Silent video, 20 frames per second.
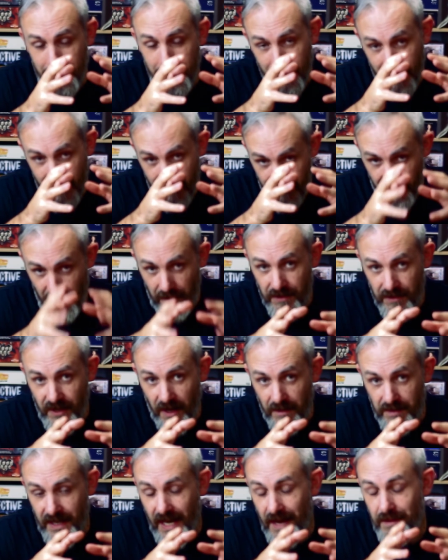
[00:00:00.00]
of those
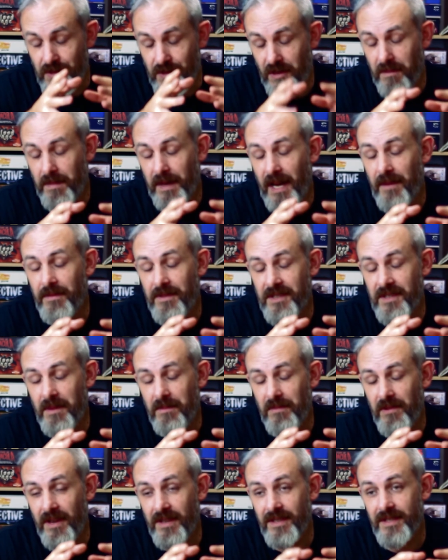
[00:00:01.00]
types of games you can pick up the
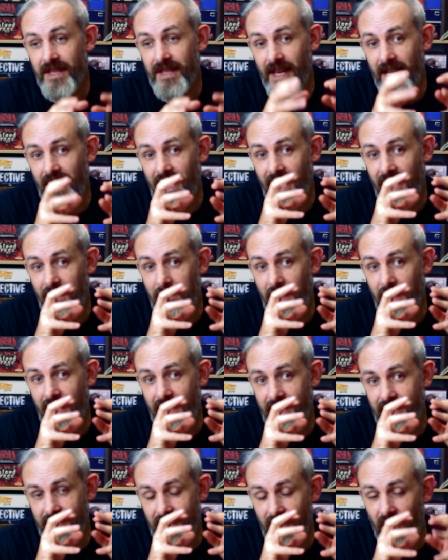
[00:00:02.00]
same price.
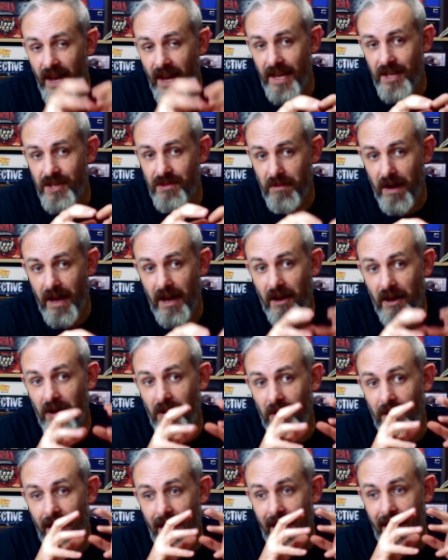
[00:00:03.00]
It is not aged
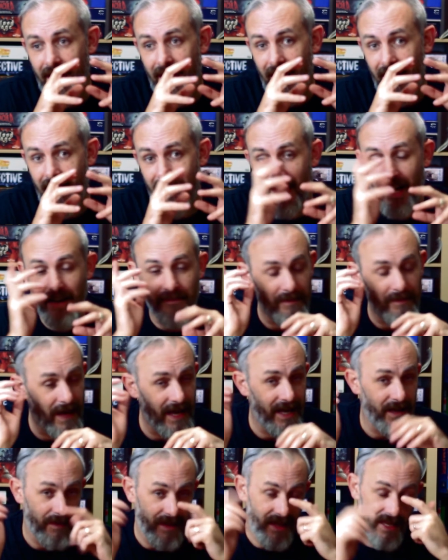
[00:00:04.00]
well. I
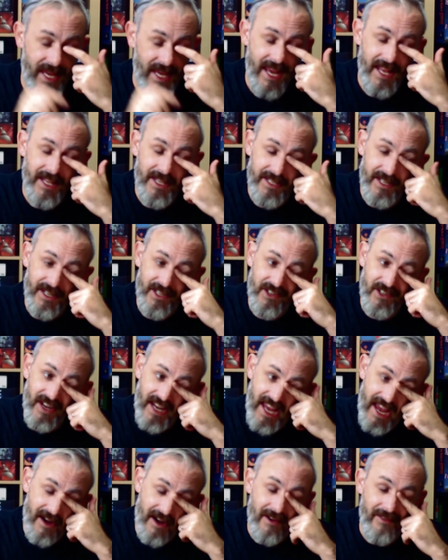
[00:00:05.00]
played it with the kids. I
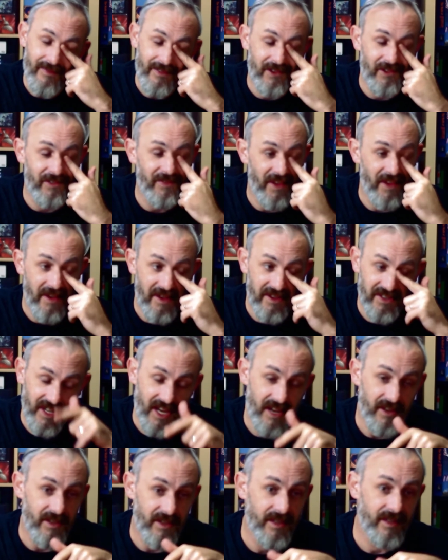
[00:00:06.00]
dug it out a good few years
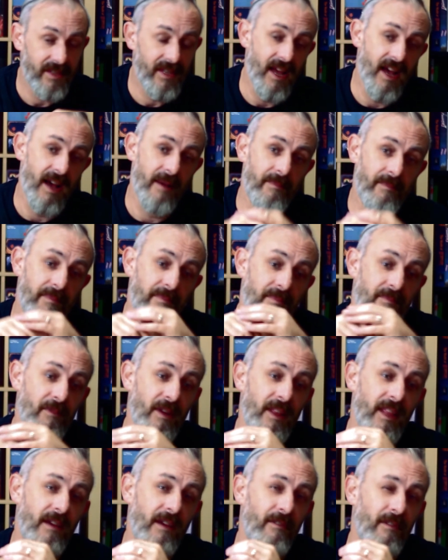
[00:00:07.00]
ago
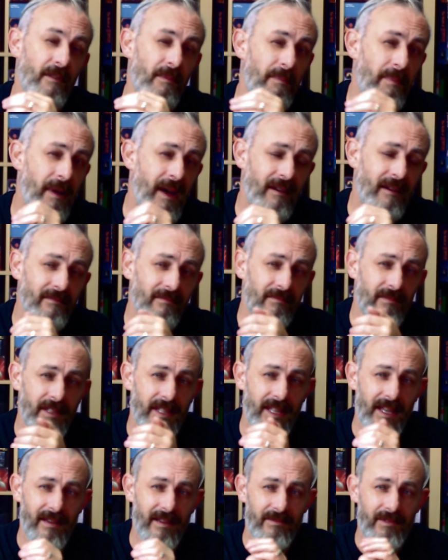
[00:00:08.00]
when they were about
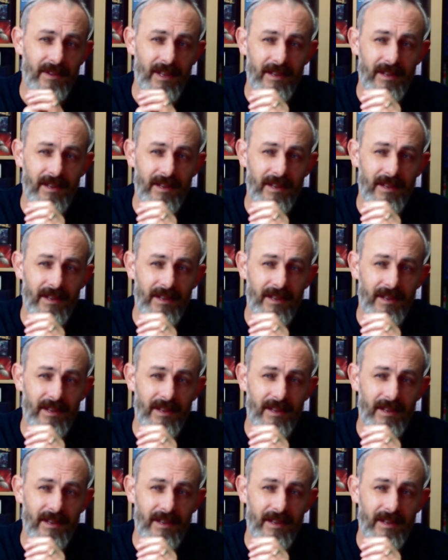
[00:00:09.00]
in their